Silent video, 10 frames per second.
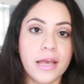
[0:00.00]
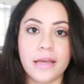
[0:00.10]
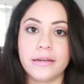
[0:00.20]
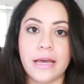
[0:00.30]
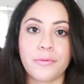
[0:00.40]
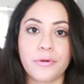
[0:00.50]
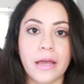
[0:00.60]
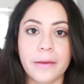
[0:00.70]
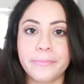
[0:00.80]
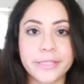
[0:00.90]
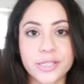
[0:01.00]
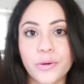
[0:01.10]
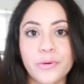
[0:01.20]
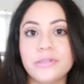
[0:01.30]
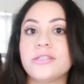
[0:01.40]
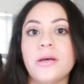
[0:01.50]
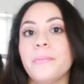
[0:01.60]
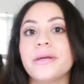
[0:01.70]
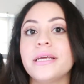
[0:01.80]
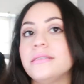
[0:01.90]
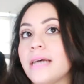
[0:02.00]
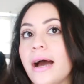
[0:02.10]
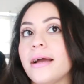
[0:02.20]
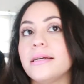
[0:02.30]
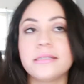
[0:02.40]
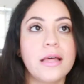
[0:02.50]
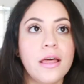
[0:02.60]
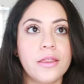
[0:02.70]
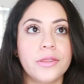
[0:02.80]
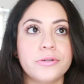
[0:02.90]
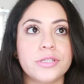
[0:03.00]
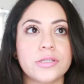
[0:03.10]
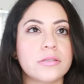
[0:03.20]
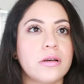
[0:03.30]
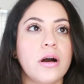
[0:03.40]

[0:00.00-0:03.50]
in every episode somebody dies there's